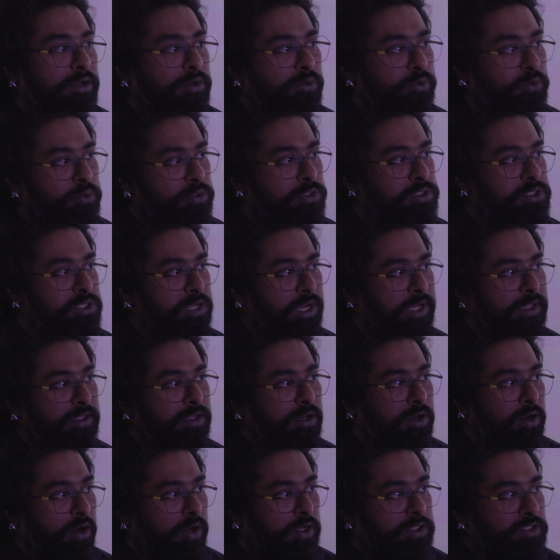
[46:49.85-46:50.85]
rules and the
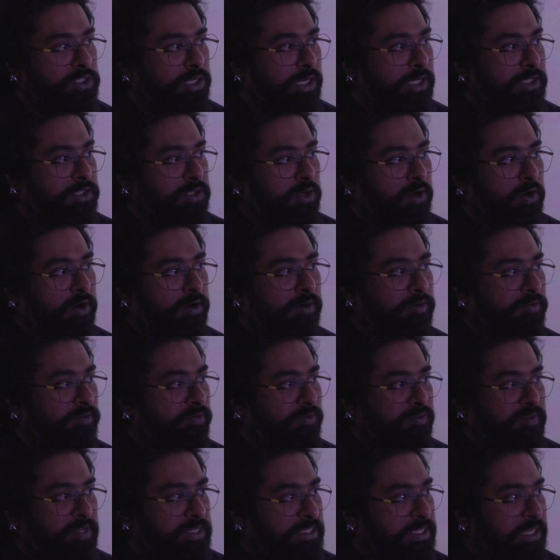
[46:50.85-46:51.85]
logics of
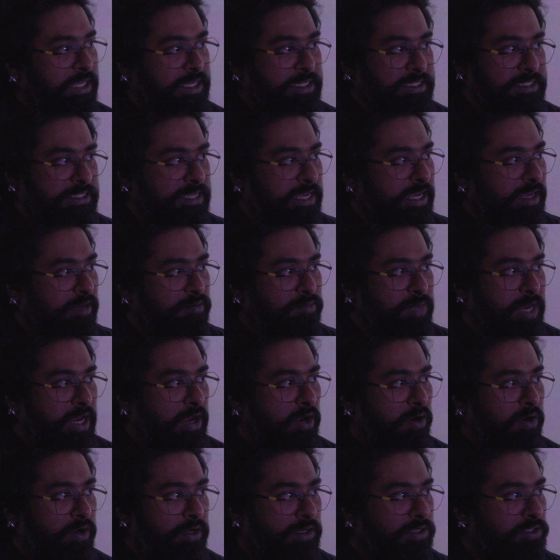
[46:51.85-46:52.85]
physics and
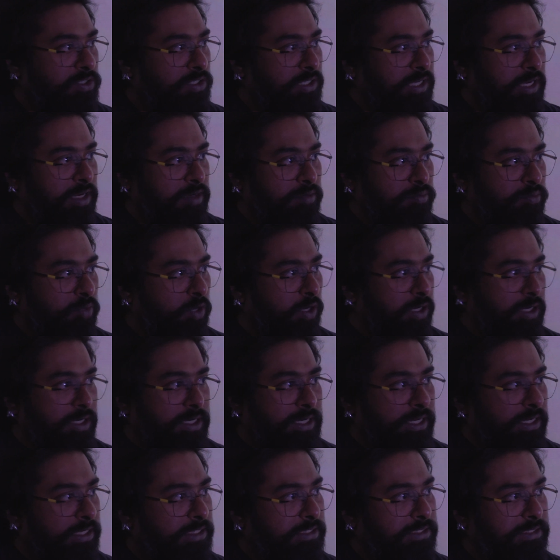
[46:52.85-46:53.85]
biology and
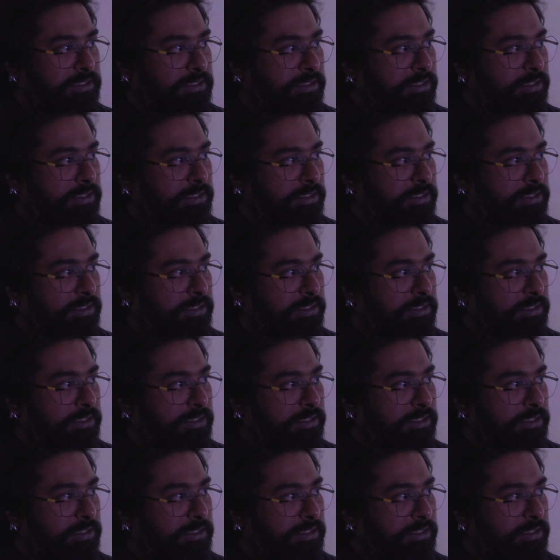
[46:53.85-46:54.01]
politics